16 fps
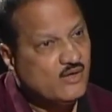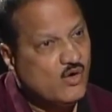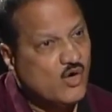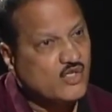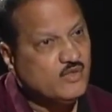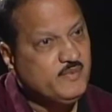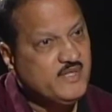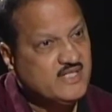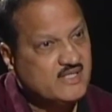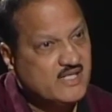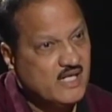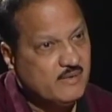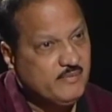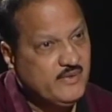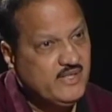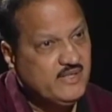hot mix
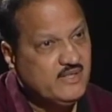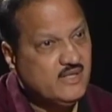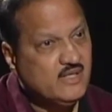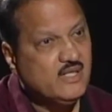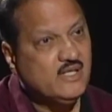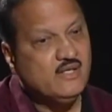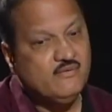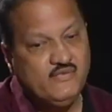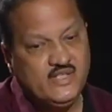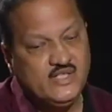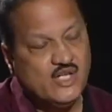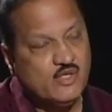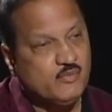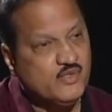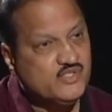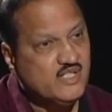carpet with
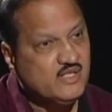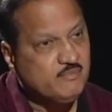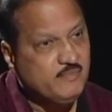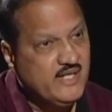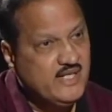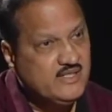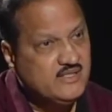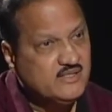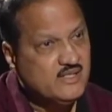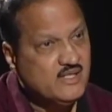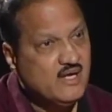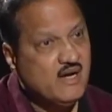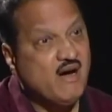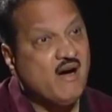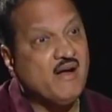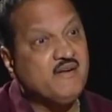thermostat paints,
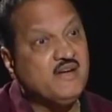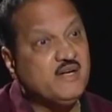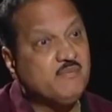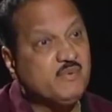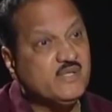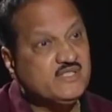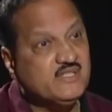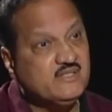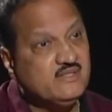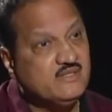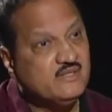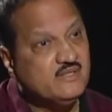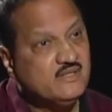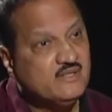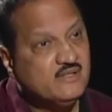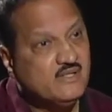100%
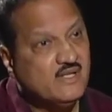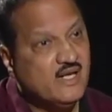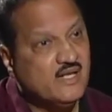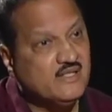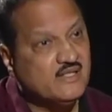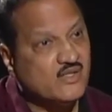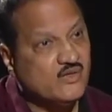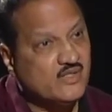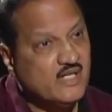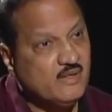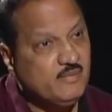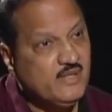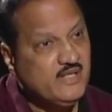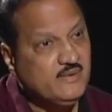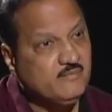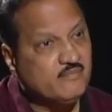underground
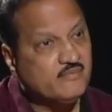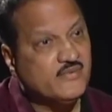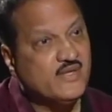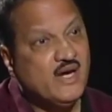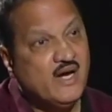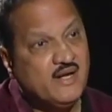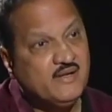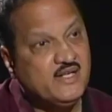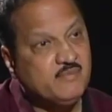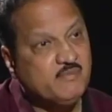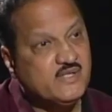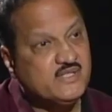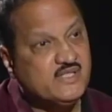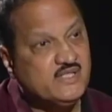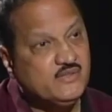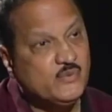cabling,
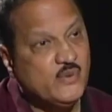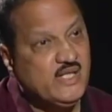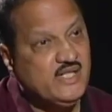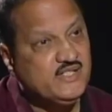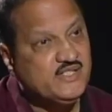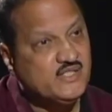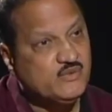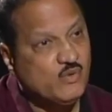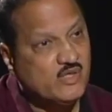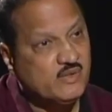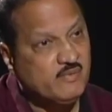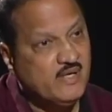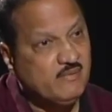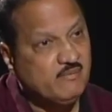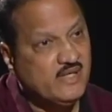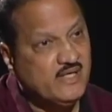100% 12 inches water
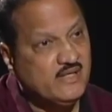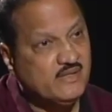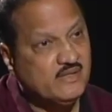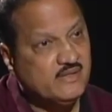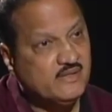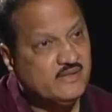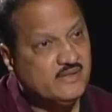pipeline.